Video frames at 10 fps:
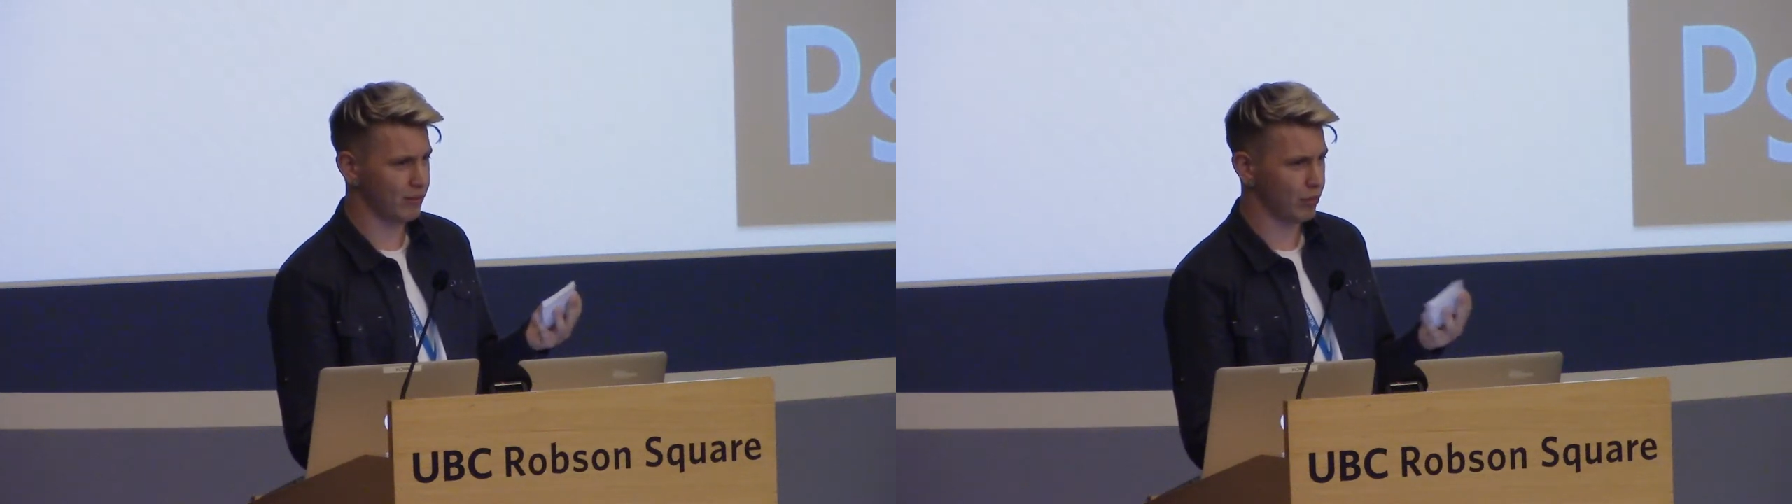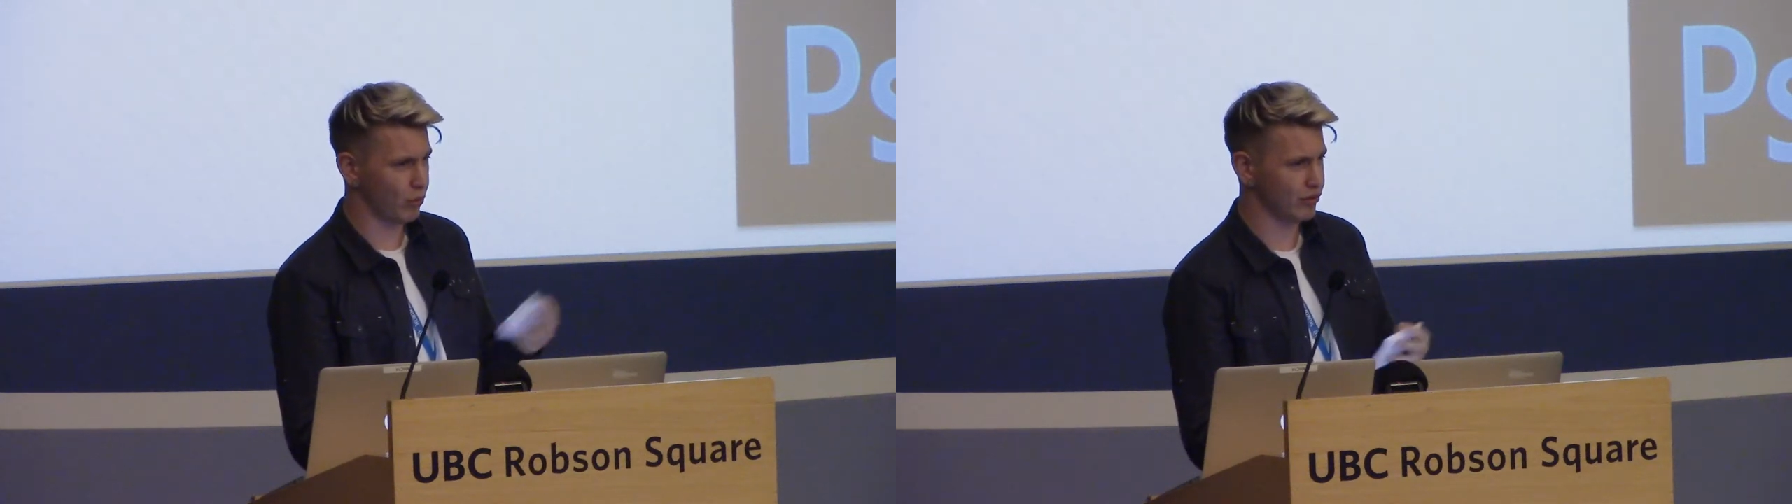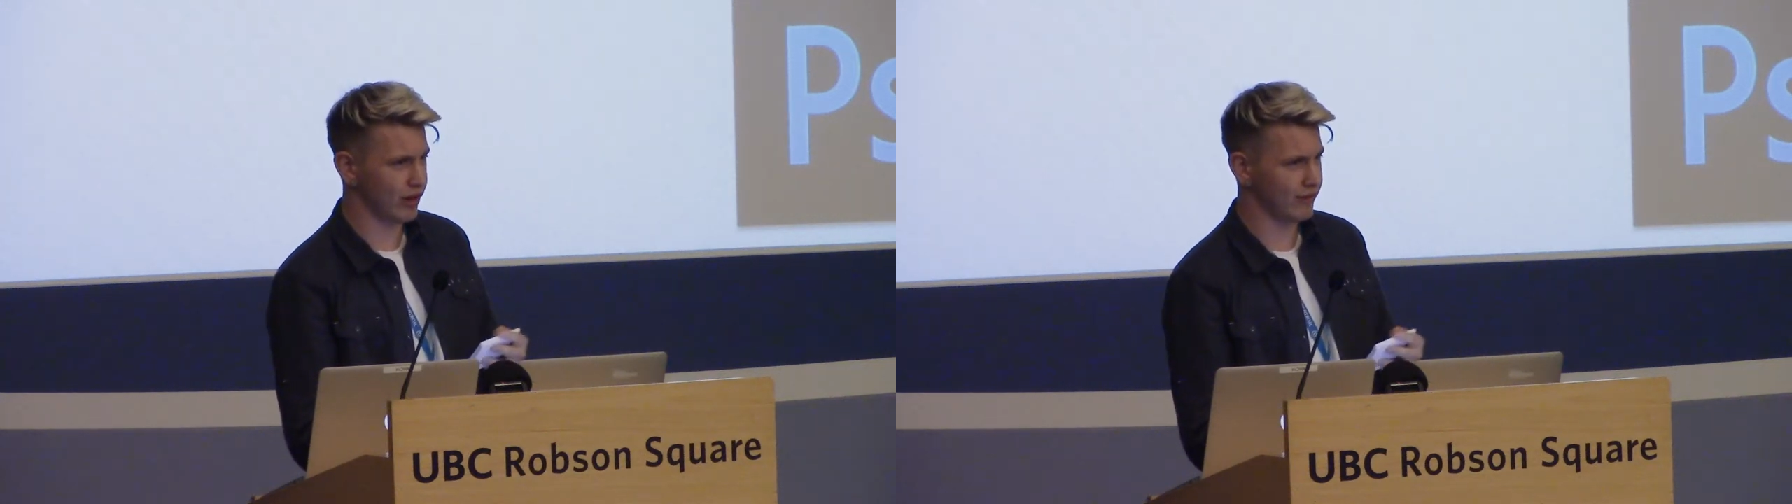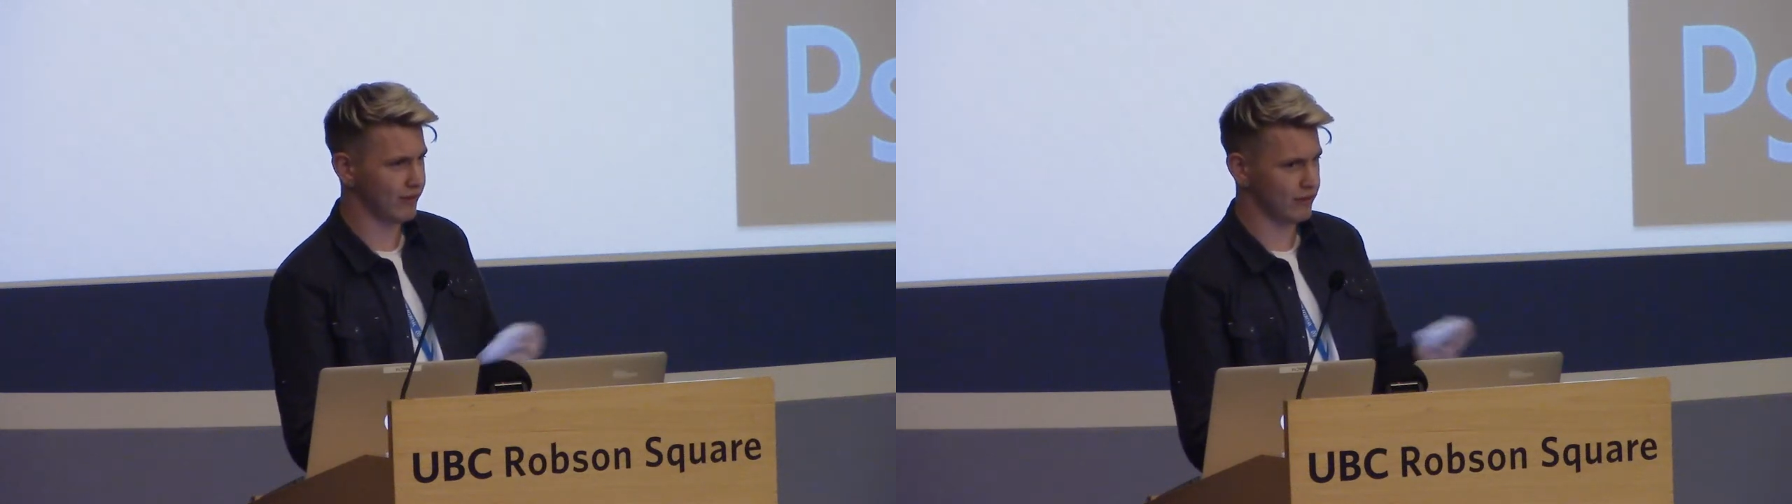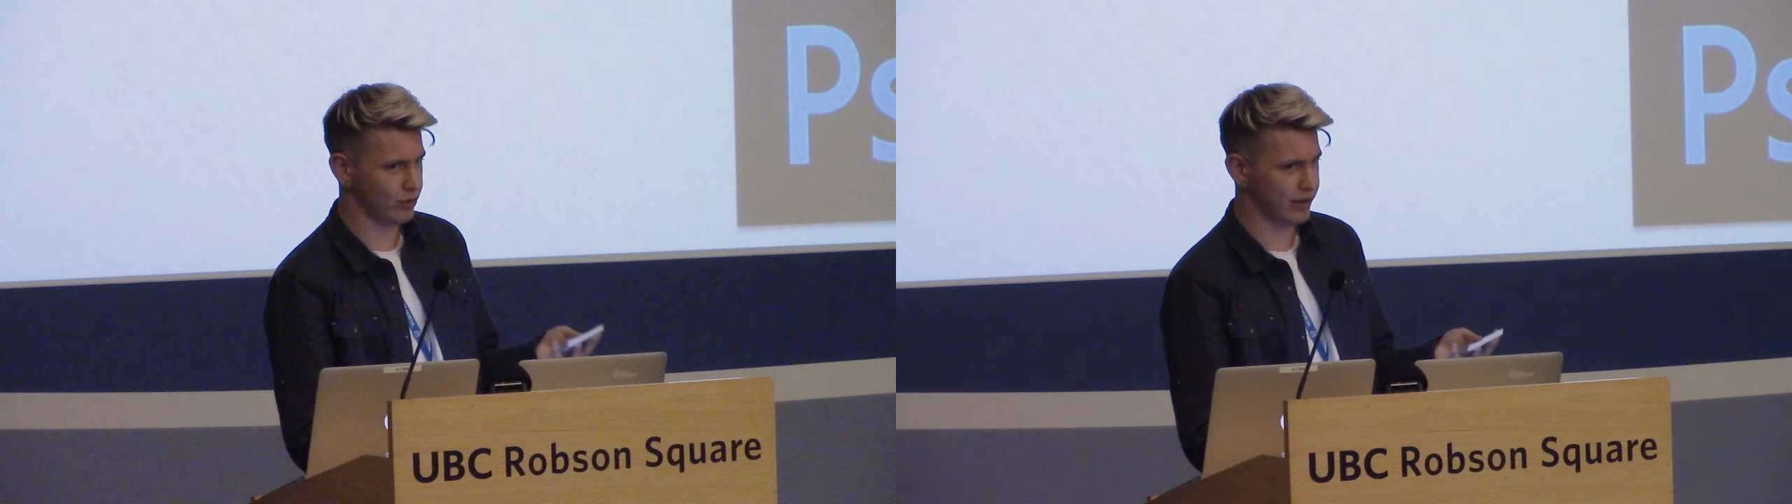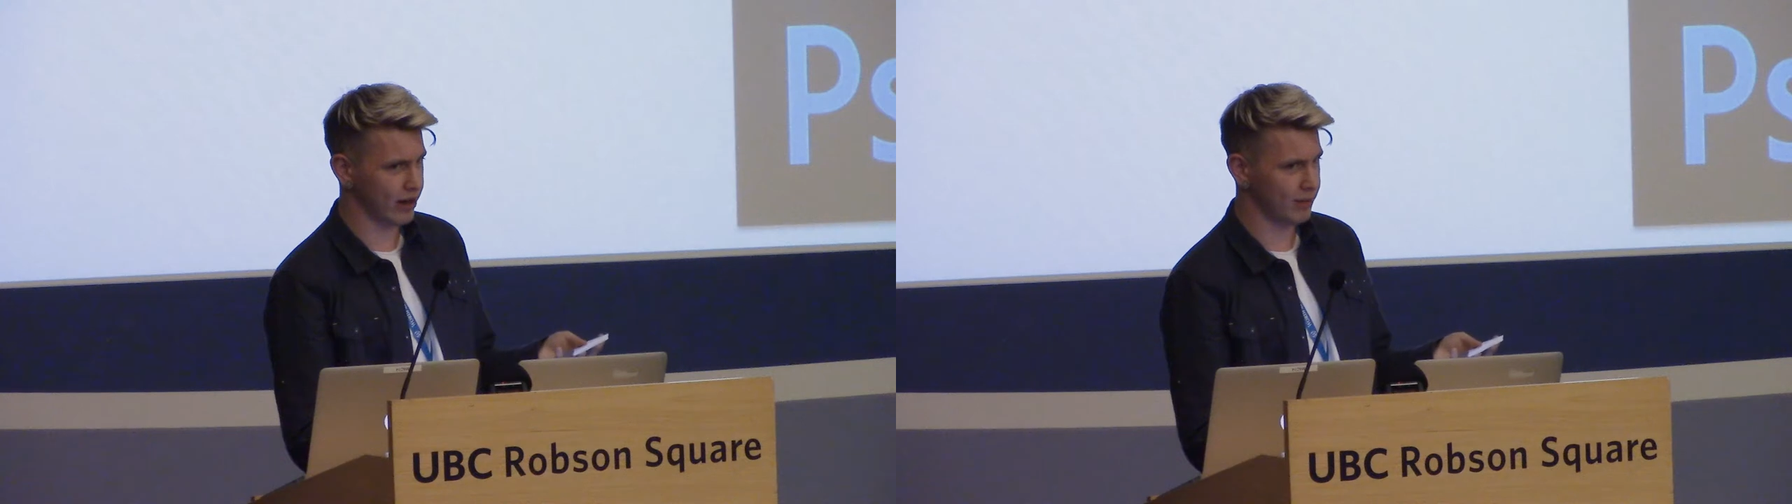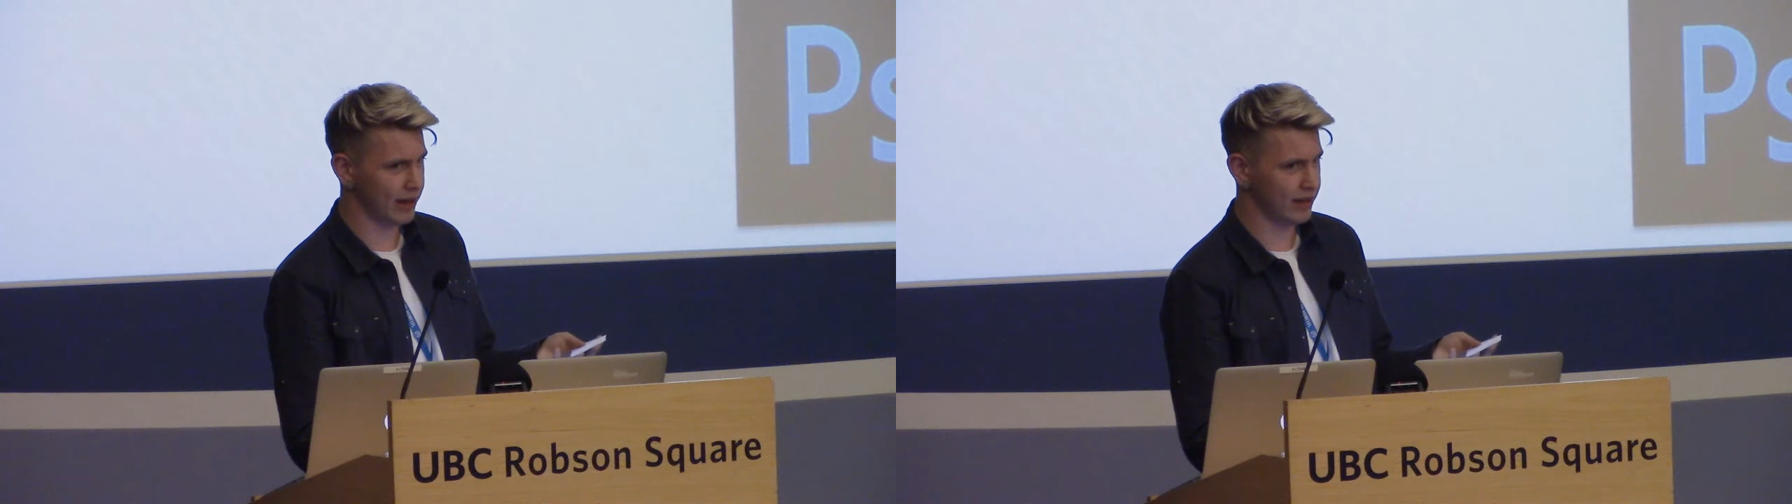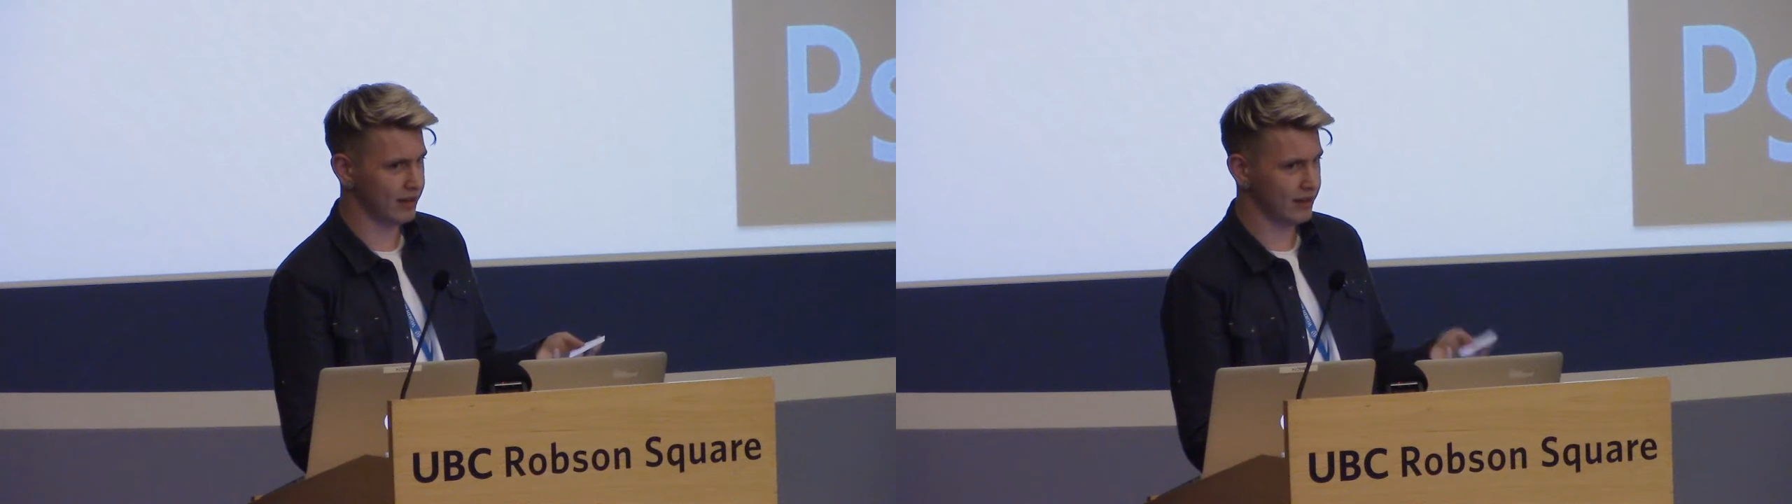but OneDrive gives you a terabyte.